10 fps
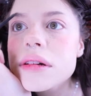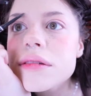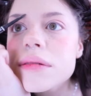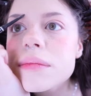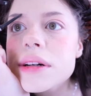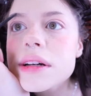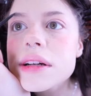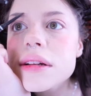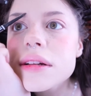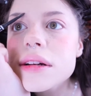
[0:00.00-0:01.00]
of
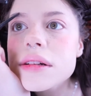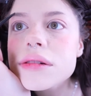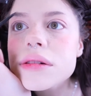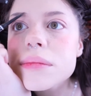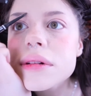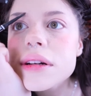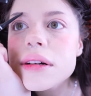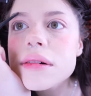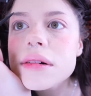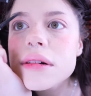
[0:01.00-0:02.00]
my natural
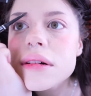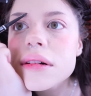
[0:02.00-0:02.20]
brow.